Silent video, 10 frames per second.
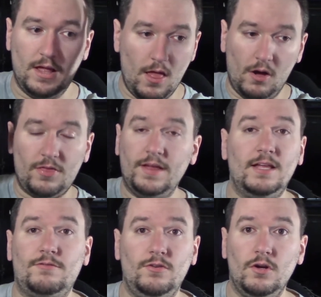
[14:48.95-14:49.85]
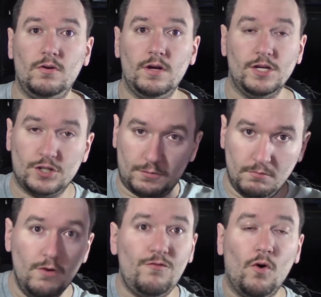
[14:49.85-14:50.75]
the only thing left to do is just
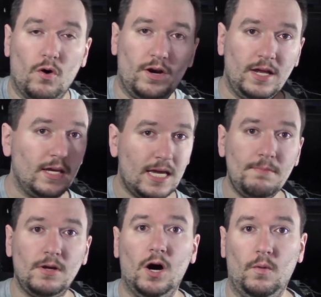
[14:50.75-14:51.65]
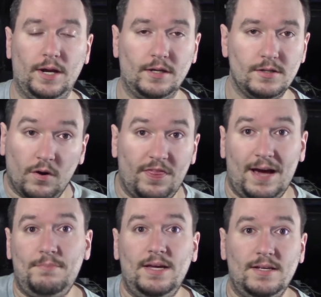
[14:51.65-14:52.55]
move forward and keep going. With
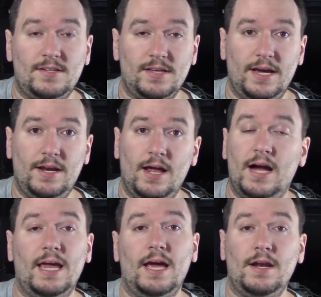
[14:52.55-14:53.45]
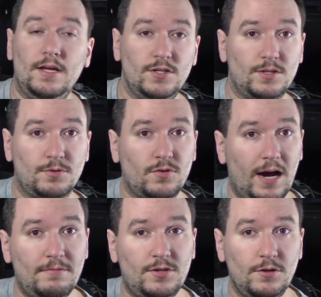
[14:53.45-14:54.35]
that being said, again,
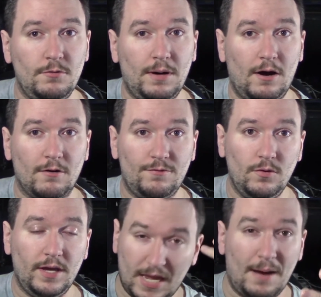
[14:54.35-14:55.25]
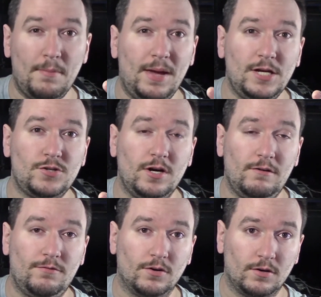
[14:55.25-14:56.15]
subscribe to Powerful, become a
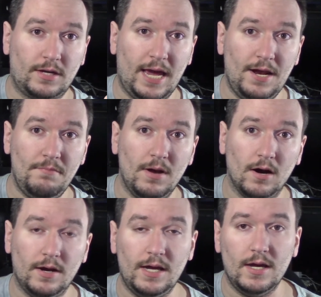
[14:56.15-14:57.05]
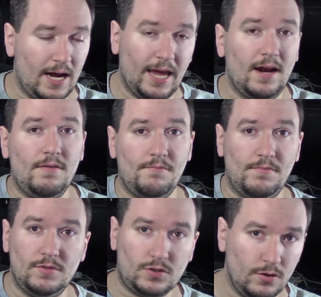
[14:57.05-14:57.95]
Patreon for Ken and Mary. Again,
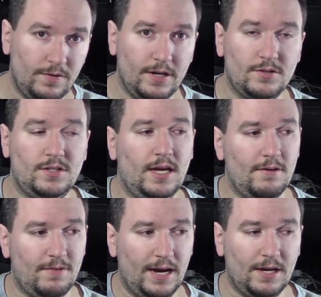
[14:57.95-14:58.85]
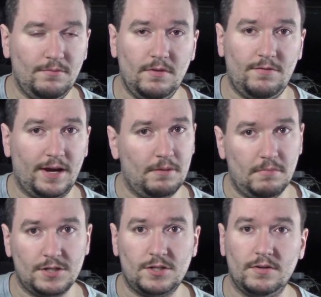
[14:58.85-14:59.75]
2 videos a day if I can
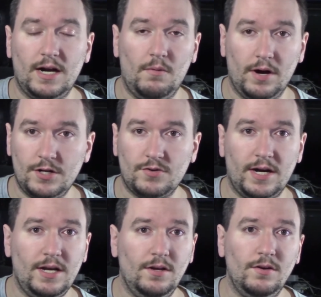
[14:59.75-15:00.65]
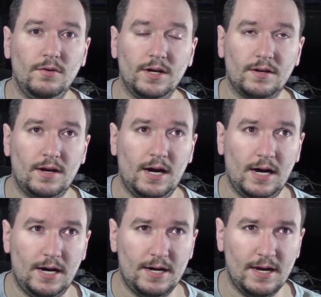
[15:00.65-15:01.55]
muster it. I want to try and do it,
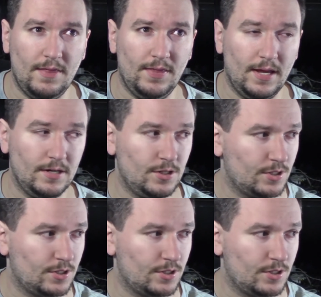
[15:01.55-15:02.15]
and then